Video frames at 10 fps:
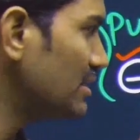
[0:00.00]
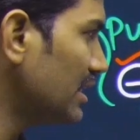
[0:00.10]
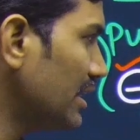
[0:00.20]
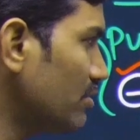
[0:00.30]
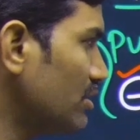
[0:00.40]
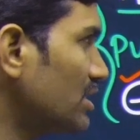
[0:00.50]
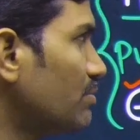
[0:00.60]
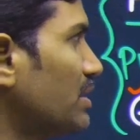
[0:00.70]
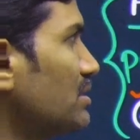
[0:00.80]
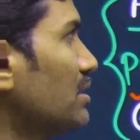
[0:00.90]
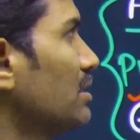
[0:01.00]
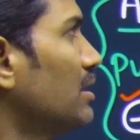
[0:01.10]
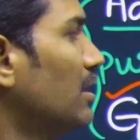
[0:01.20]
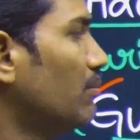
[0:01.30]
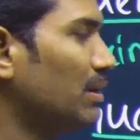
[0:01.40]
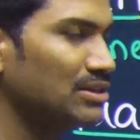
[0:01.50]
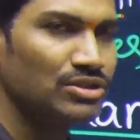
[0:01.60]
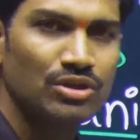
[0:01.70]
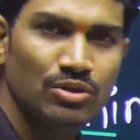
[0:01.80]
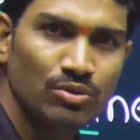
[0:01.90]
nitrogenous base plus
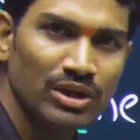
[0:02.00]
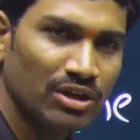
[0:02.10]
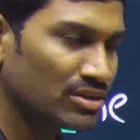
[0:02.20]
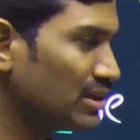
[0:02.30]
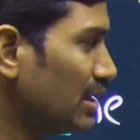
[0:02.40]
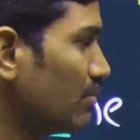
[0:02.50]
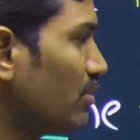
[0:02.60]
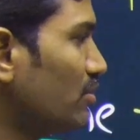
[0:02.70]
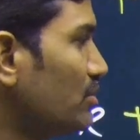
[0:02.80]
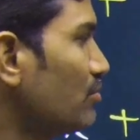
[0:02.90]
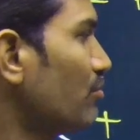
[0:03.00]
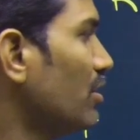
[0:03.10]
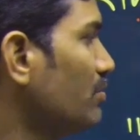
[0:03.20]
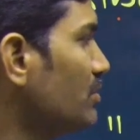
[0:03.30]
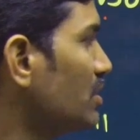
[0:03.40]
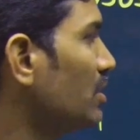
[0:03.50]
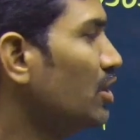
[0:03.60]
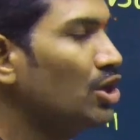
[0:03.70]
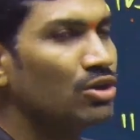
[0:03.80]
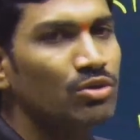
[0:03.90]
2-deoxyribose forms
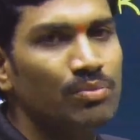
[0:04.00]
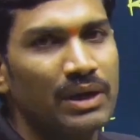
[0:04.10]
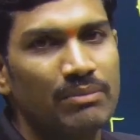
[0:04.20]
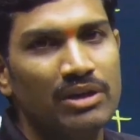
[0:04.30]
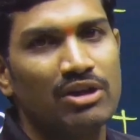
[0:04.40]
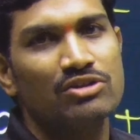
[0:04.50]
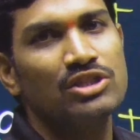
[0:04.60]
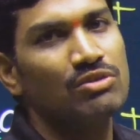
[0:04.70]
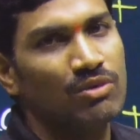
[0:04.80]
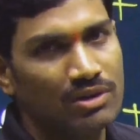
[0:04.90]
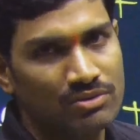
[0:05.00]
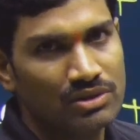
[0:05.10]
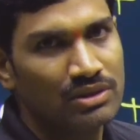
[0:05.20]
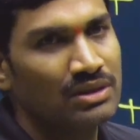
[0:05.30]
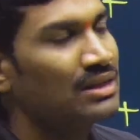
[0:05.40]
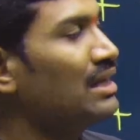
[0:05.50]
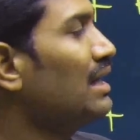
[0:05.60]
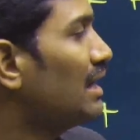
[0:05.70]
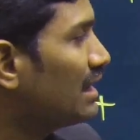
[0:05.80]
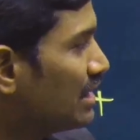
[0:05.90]
2' deoxyguanosine.
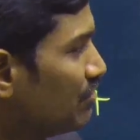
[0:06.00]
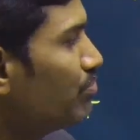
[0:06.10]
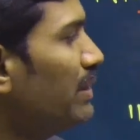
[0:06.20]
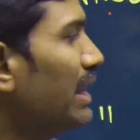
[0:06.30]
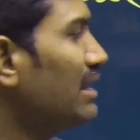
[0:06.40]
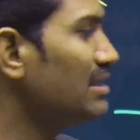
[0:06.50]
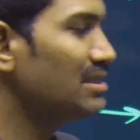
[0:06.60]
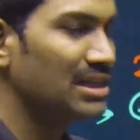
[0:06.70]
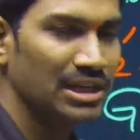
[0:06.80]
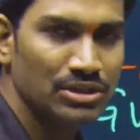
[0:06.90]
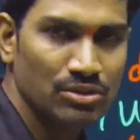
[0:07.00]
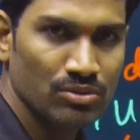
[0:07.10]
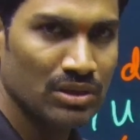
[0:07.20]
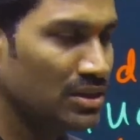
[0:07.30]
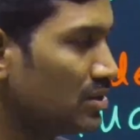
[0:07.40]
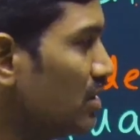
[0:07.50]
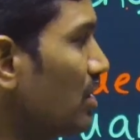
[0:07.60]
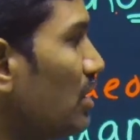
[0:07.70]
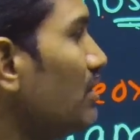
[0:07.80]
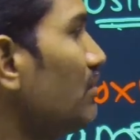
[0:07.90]
If PI is attached to this,
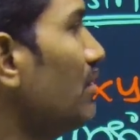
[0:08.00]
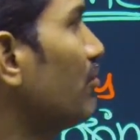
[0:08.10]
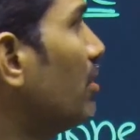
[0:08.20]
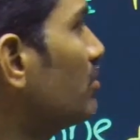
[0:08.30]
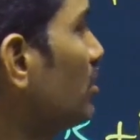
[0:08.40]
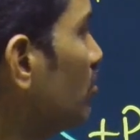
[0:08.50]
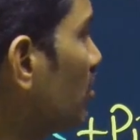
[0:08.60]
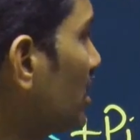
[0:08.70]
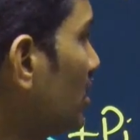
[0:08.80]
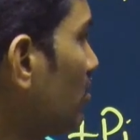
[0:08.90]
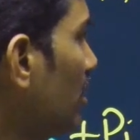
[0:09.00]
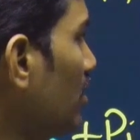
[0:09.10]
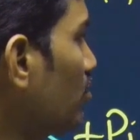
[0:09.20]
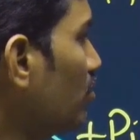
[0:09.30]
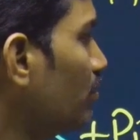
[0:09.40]
now it will form the nucleotide called 2'